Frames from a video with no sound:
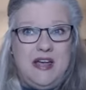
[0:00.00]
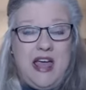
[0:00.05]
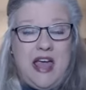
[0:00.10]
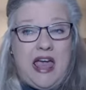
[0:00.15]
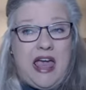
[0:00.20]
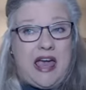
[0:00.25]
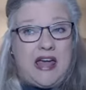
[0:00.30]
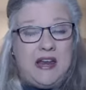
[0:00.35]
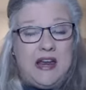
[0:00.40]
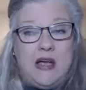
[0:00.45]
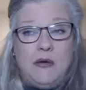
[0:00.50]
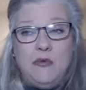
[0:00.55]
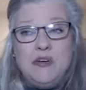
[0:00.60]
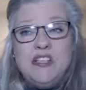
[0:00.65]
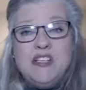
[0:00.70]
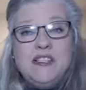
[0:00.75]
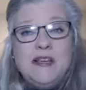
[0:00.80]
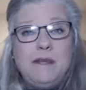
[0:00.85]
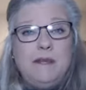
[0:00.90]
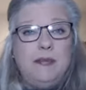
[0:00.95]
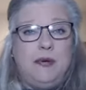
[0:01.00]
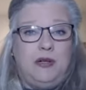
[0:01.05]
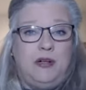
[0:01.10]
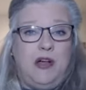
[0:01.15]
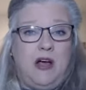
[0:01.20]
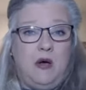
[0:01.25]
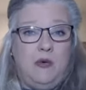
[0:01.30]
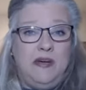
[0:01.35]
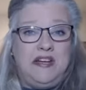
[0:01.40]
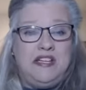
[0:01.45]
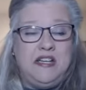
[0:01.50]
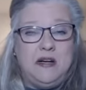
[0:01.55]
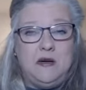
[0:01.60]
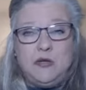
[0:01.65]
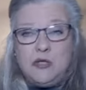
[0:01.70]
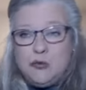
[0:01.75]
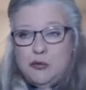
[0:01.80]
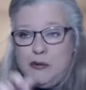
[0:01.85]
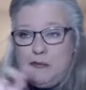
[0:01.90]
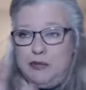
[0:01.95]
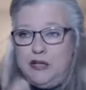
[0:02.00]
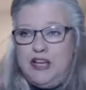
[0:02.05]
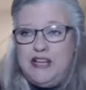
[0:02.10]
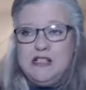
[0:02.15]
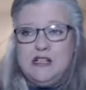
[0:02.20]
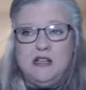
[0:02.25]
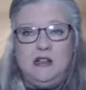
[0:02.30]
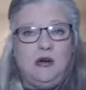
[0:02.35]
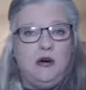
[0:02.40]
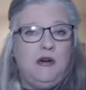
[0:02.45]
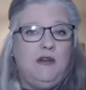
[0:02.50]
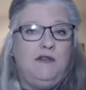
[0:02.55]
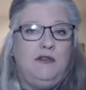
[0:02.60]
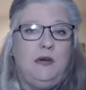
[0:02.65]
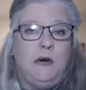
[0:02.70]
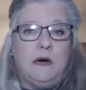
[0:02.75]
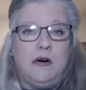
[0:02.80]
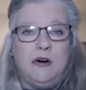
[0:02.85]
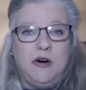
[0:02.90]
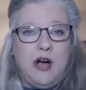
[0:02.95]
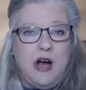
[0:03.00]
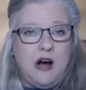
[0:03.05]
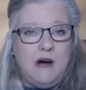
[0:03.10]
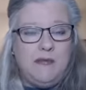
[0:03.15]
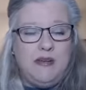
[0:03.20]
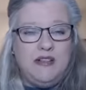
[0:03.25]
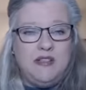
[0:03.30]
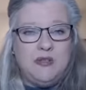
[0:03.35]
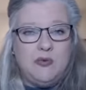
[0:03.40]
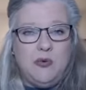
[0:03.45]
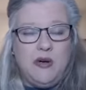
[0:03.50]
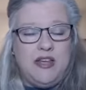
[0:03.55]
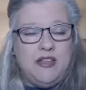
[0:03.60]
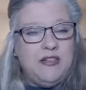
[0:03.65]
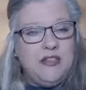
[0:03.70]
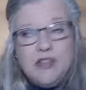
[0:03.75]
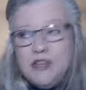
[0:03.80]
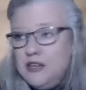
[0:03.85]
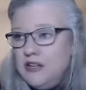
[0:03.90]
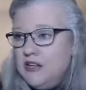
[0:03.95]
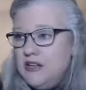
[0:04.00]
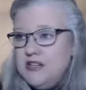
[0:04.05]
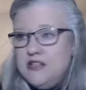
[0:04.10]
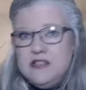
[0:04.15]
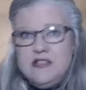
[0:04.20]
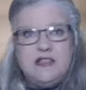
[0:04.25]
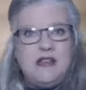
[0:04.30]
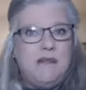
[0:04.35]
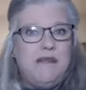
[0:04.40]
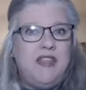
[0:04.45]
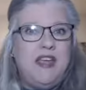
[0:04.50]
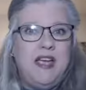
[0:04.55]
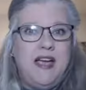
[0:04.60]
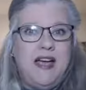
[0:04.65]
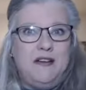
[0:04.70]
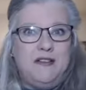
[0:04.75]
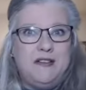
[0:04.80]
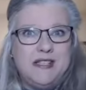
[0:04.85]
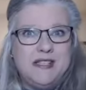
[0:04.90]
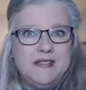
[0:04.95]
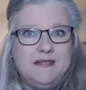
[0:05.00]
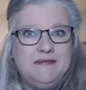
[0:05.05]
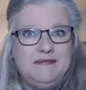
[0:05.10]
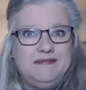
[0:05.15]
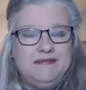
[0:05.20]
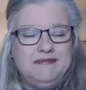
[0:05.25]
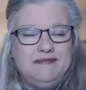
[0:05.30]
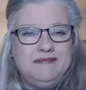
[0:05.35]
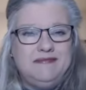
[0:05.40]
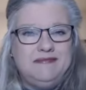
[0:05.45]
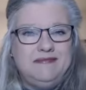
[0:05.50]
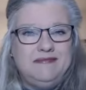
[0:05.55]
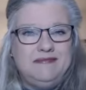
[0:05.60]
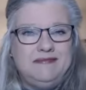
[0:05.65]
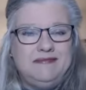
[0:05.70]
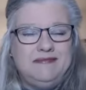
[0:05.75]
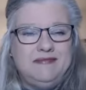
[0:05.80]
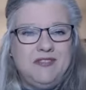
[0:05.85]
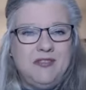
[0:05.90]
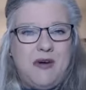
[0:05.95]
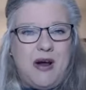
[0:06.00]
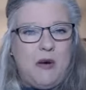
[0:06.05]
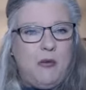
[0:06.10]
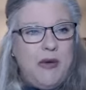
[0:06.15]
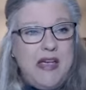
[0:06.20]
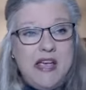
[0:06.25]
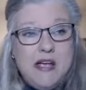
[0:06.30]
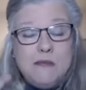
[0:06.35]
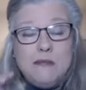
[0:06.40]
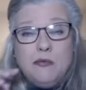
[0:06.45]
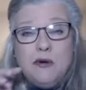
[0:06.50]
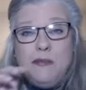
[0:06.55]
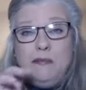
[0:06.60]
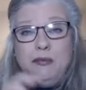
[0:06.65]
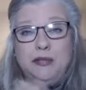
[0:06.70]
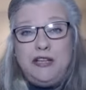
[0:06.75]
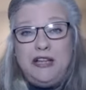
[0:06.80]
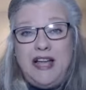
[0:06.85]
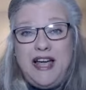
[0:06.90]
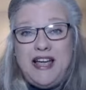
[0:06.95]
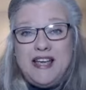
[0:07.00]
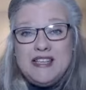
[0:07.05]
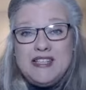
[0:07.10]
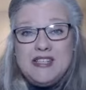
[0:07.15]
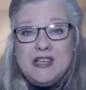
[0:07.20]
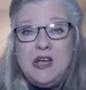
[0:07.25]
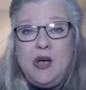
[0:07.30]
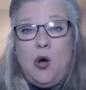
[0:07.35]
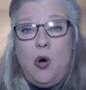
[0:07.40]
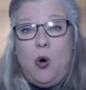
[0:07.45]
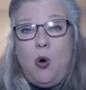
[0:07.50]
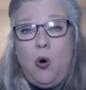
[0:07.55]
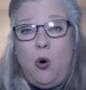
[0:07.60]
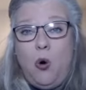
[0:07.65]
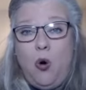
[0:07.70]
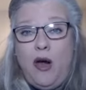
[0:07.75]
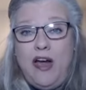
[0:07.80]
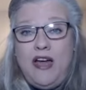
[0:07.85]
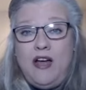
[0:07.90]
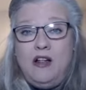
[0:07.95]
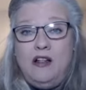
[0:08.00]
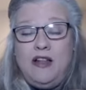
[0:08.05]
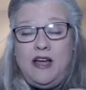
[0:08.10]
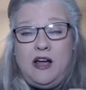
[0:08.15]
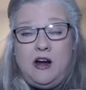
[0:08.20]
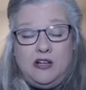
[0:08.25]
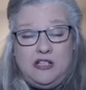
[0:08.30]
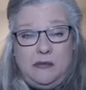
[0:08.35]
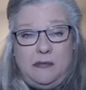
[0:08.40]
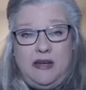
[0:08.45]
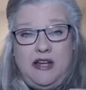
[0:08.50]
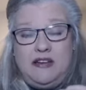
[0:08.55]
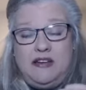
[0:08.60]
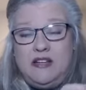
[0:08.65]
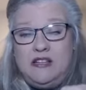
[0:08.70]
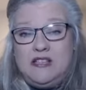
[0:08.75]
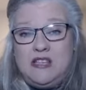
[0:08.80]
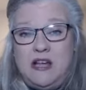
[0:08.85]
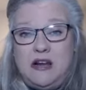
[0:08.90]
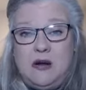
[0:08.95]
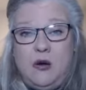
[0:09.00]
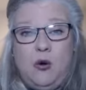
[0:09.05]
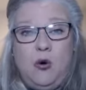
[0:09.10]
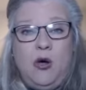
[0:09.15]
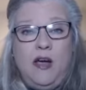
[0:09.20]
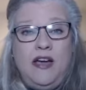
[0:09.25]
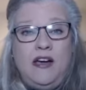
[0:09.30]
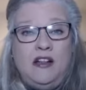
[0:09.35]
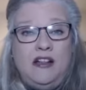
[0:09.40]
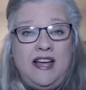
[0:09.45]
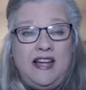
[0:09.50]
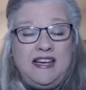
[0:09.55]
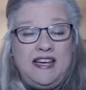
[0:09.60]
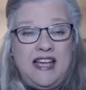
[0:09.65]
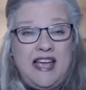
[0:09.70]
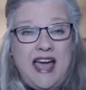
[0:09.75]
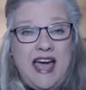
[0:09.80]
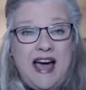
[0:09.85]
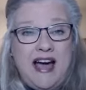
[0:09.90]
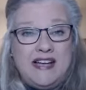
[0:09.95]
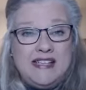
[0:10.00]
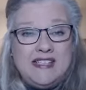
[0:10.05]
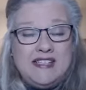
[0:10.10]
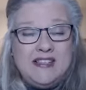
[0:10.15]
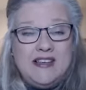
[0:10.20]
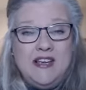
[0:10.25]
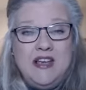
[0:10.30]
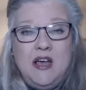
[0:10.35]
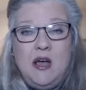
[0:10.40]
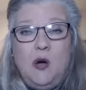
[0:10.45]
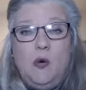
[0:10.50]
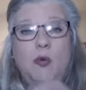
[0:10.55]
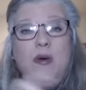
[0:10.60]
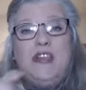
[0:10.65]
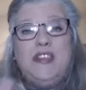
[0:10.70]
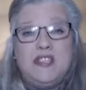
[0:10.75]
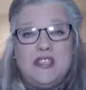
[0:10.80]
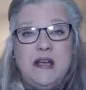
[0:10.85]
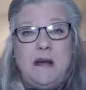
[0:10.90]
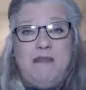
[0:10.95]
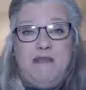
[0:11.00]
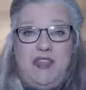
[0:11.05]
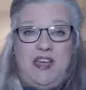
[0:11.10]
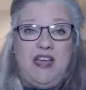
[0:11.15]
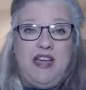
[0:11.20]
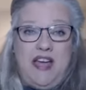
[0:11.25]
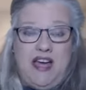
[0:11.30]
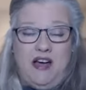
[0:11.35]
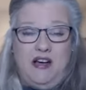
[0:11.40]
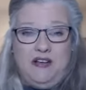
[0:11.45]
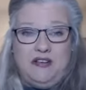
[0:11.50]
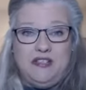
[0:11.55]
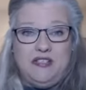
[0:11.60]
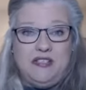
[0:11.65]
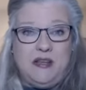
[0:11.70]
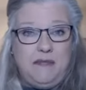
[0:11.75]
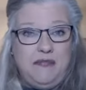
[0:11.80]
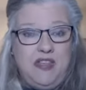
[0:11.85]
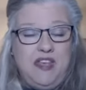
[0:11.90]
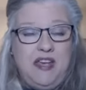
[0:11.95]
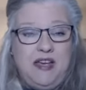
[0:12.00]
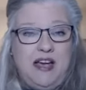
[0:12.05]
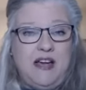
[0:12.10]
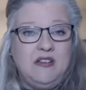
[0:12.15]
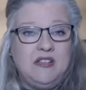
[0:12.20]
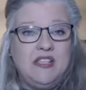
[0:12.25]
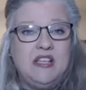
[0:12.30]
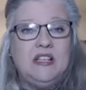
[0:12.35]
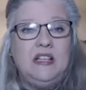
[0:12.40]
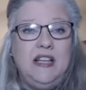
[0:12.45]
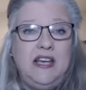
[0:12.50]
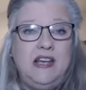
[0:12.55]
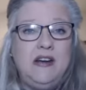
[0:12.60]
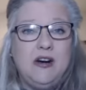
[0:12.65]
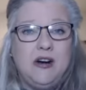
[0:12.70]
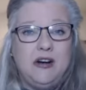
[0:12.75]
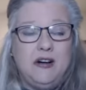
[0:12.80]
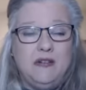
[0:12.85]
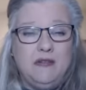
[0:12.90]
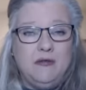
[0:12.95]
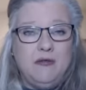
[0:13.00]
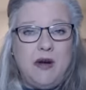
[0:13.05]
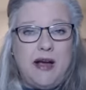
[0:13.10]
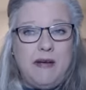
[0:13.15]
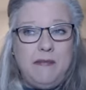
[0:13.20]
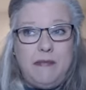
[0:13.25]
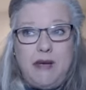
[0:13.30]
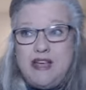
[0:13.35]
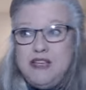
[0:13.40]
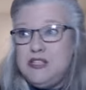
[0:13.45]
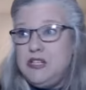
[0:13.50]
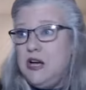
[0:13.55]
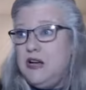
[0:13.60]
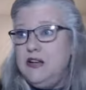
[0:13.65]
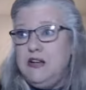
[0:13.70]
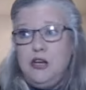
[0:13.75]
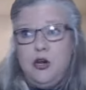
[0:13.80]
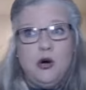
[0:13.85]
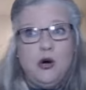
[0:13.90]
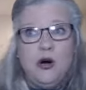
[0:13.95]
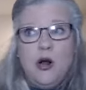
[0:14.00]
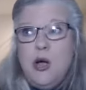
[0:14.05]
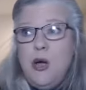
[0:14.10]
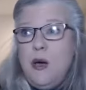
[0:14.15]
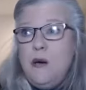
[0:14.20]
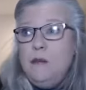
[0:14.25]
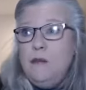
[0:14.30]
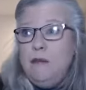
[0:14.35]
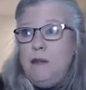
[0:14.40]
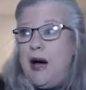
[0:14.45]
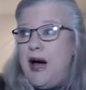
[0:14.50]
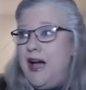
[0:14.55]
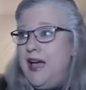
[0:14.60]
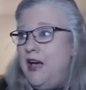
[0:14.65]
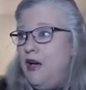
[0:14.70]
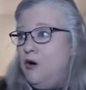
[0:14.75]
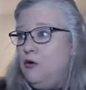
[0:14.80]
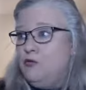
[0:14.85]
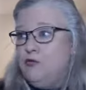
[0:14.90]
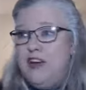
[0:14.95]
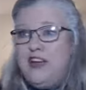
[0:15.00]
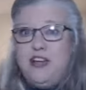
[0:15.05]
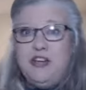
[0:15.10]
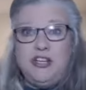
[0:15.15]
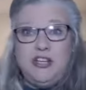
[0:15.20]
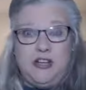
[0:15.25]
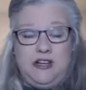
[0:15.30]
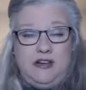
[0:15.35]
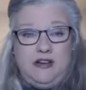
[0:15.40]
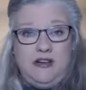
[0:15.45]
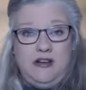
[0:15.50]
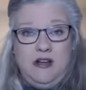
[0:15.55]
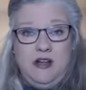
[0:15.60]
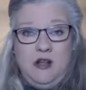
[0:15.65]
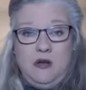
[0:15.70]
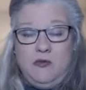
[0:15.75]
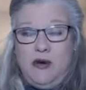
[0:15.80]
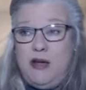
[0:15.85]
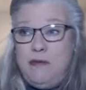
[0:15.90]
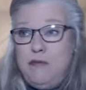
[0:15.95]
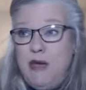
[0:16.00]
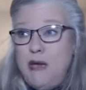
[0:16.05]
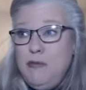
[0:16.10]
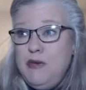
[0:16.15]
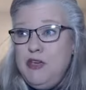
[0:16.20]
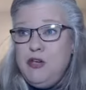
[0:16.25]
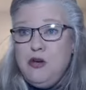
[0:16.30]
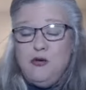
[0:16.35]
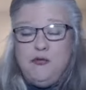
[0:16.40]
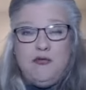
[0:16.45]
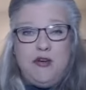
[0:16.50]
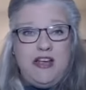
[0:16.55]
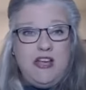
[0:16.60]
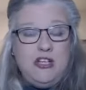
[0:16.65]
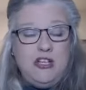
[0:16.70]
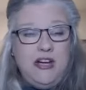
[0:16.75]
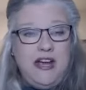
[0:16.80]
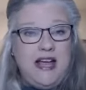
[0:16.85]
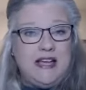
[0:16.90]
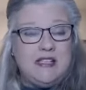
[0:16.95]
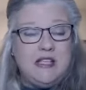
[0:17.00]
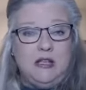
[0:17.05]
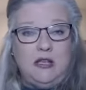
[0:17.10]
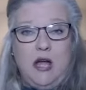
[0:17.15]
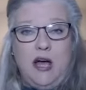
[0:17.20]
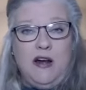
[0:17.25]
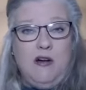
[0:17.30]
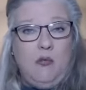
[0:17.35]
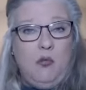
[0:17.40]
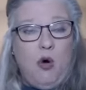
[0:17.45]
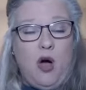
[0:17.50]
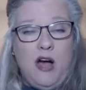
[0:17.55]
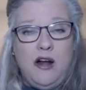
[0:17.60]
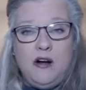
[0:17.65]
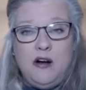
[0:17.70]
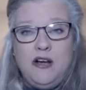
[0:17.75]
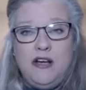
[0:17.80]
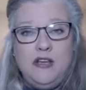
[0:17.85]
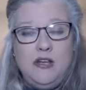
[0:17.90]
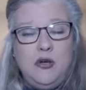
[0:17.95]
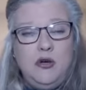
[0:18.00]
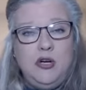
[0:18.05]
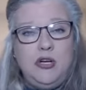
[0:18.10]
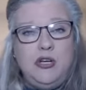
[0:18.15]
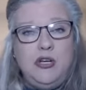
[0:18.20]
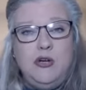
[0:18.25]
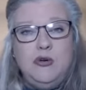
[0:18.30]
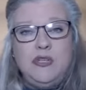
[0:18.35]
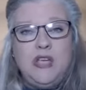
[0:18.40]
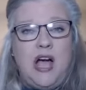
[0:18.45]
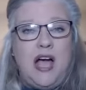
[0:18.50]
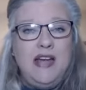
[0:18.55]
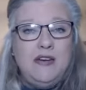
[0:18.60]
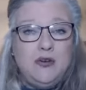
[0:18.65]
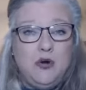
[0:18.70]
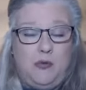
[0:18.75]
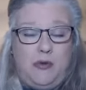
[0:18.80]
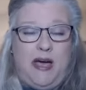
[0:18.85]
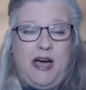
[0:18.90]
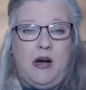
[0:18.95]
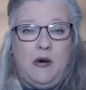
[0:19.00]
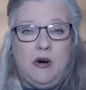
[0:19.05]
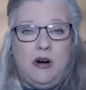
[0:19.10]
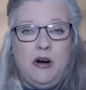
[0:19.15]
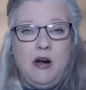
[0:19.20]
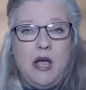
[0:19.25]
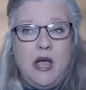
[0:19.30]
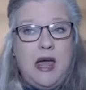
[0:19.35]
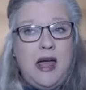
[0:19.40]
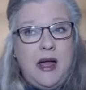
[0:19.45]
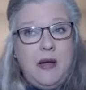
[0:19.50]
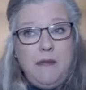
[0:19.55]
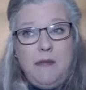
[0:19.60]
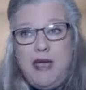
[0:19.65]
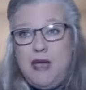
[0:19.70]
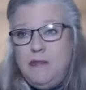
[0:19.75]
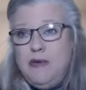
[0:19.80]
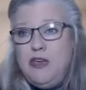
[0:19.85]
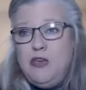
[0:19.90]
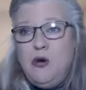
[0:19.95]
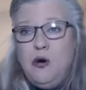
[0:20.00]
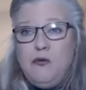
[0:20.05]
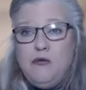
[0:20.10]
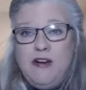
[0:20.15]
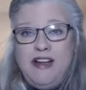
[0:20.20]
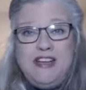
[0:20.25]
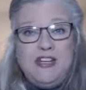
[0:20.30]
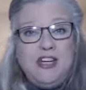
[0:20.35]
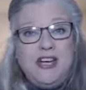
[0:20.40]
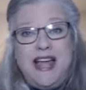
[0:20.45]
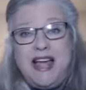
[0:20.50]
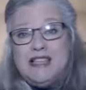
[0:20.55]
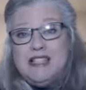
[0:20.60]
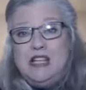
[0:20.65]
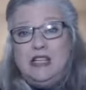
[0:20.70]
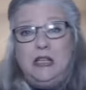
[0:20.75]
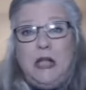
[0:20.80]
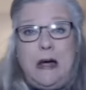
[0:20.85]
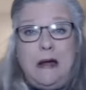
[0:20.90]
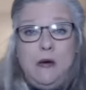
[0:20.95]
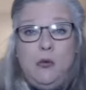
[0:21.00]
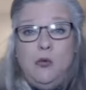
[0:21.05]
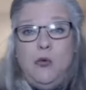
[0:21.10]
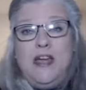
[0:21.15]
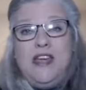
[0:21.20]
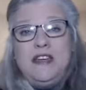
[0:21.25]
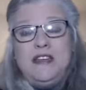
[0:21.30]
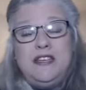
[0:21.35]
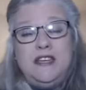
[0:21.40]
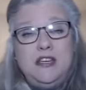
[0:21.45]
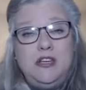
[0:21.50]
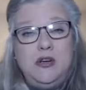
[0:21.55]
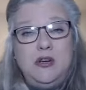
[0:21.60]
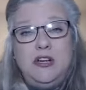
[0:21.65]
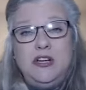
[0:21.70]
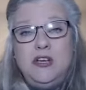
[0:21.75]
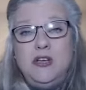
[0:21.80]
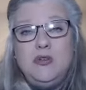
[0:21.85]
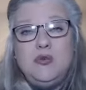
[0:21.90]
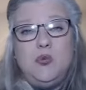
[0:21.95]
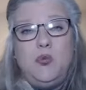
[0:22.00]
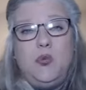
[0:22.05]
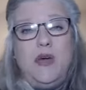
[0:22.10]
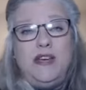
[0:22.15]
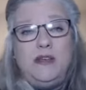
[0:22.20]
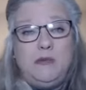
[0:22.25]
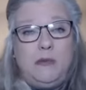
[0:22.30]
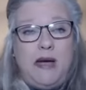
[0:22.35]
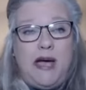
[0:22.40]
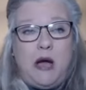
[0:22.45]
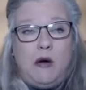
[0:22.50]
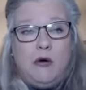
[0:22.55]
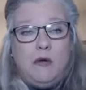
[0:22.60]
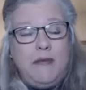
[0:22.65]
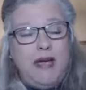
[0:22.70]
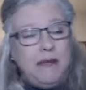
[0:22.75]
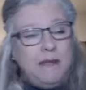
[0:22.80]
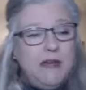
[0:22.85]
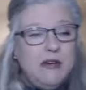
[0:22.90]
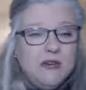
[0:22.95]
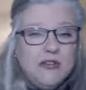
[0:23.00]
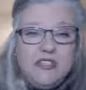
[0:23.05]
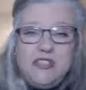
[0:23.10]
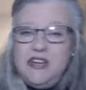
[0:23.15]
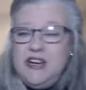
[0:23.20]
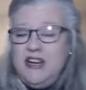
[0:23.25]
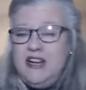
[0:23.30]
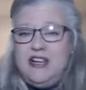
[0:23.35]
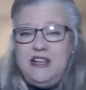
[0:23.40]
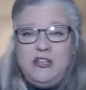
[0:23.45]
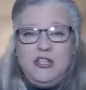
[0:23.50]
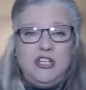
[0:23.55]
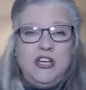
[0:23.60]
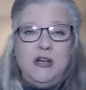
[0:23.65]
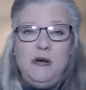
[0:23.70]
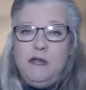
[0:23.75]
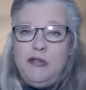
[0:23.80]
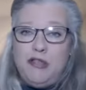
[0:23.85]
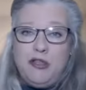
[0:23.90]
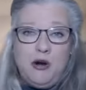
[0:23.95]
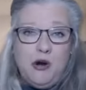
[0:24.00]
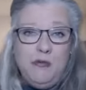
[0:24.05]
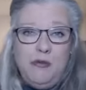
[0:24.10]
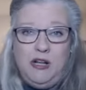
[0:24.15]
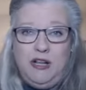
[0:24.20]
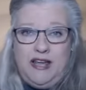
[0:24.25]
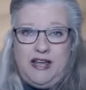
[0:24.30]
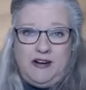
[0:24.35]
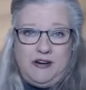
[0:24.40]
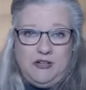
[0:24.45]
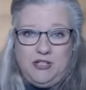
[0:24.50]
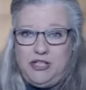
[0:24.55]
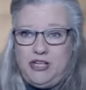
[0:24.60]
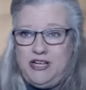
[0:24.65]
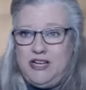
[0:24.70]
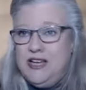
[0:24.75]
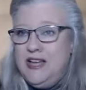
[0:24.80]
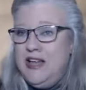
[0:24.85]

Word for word: And it was simple. All we did was replace chlorofluorocarbons with something else, right? We could replace oil and our dependence on oil and gas with something else, something else cleaner, right? Based on your bioregion right? Maybe your region has a lot of water and you can use hydropower. Maybe your region has a lot of wind and you can use wind power. Maybe you're sitting in geothermal energy.